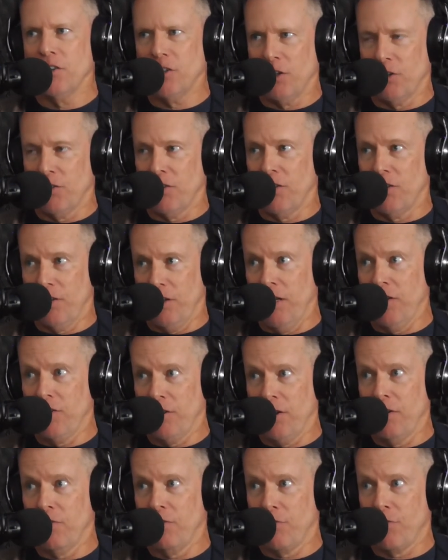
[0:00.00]
She goes, is,
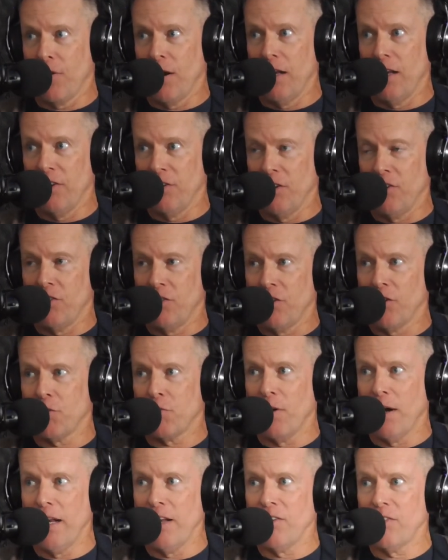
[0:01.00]
is it a, oh. is it
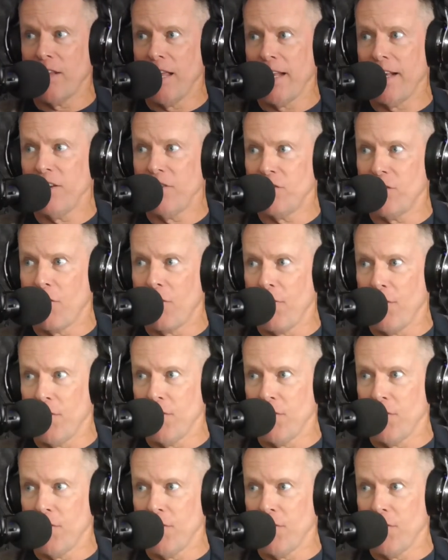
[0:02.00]
just Friday and Saturday? Is it